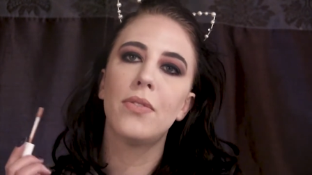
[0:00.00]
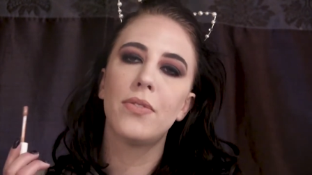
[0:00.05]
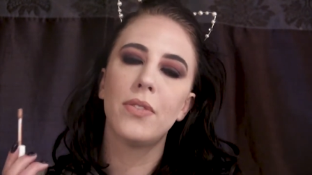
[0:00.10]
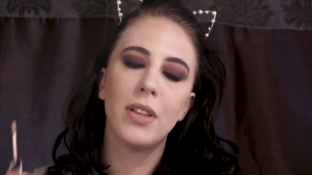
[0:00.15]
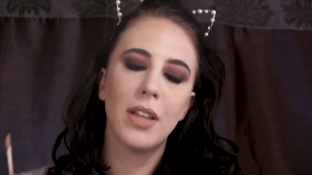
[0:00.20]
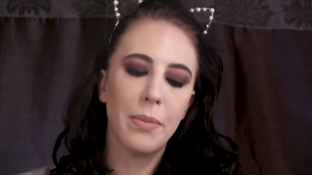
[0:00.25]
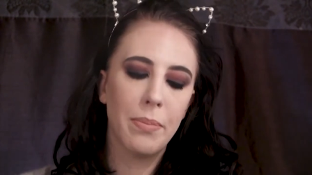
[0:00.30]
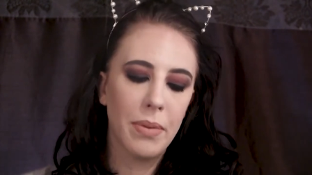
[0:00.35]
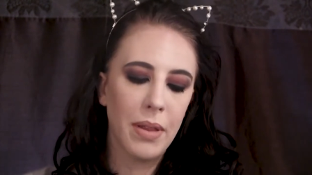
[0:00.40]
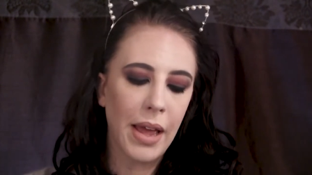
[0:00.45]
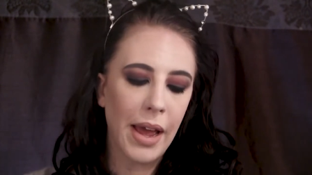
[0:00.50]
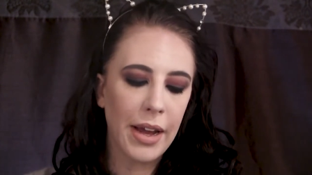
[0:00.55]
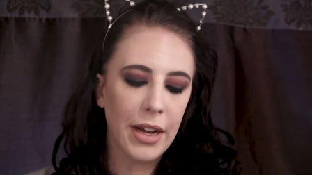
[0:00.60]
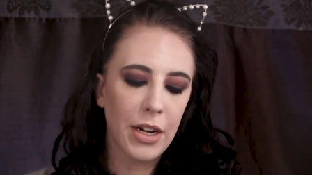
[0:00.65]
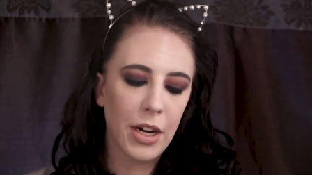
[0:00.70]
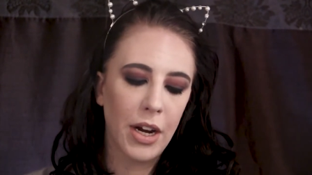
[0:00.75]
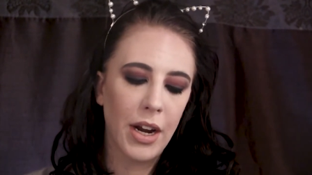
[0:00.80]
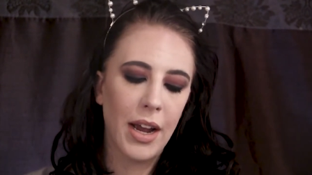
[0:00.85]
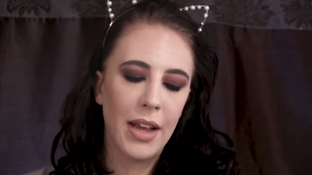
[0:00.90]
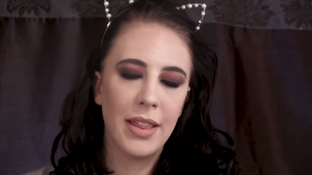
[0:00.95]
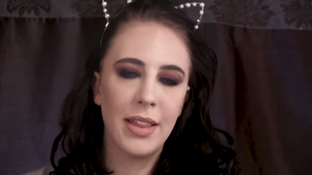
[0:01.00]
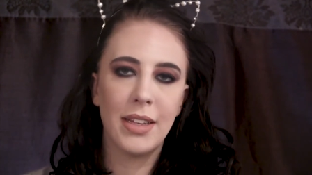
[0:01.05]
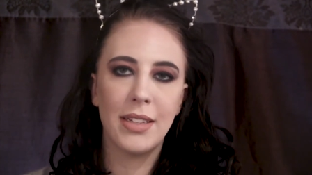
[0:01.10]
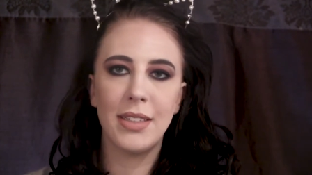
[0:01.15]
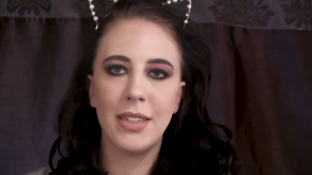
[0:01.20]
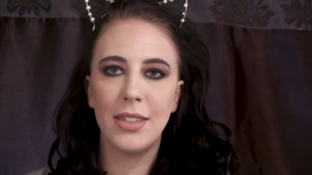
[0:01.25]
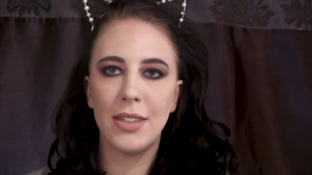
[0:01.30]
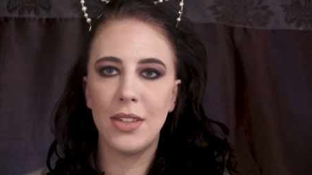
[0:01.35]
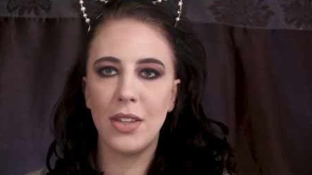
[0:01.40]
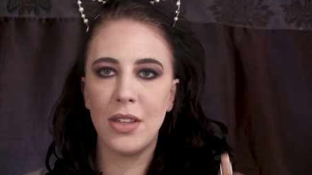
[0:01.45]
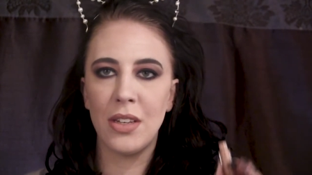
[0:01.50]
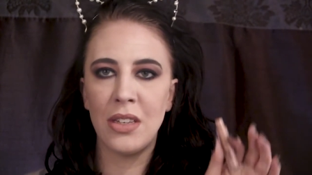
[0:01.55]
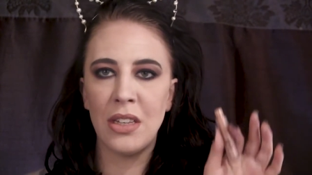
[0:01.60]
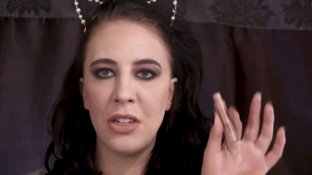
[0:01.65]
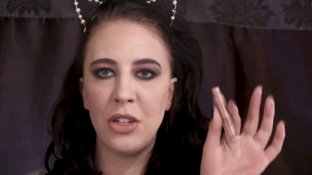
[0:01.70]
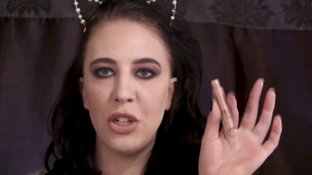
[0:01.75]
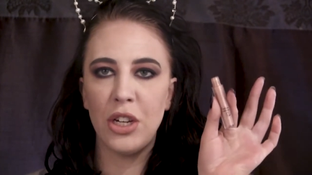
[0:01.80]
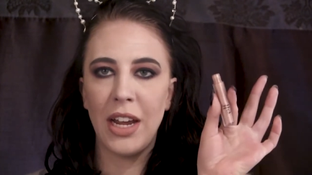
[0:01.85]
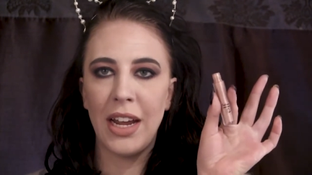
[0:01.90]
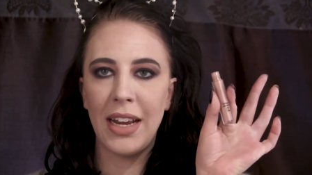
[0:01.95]
lip lacquer, and this is in the
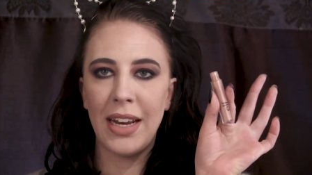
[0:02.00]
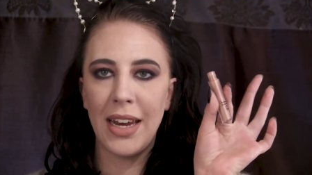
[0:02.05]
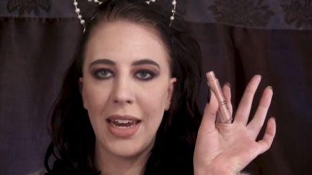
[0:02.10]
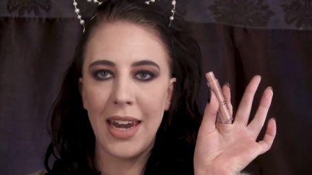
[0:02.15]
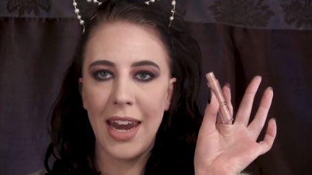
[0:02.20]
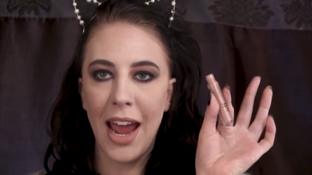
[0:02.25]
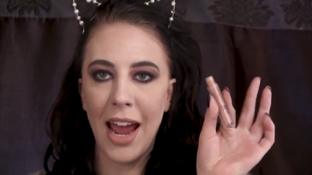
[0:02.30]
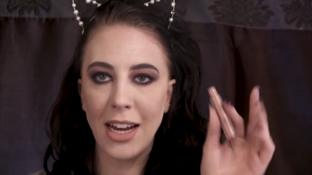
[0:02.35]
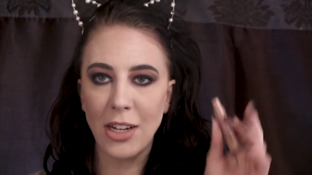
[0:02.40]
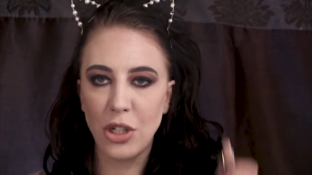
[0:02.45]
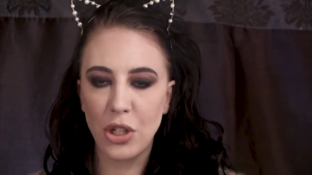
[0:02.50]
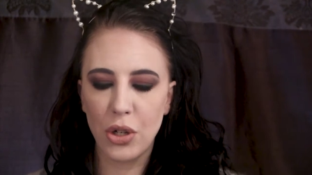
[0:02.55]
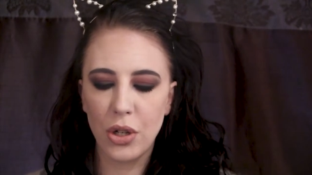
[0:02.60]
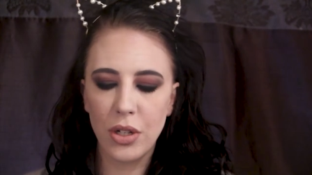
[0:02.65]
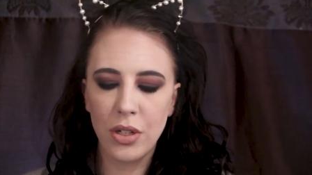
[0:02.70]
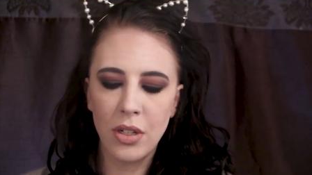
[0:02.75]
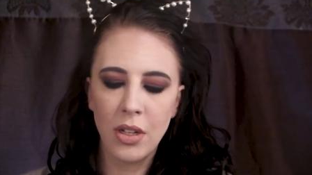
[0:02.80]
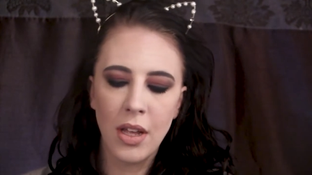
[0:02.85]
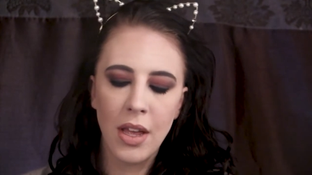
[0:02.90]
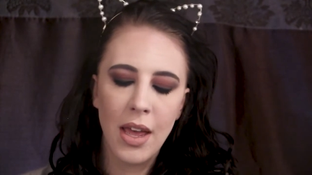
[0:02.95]
shade Natural.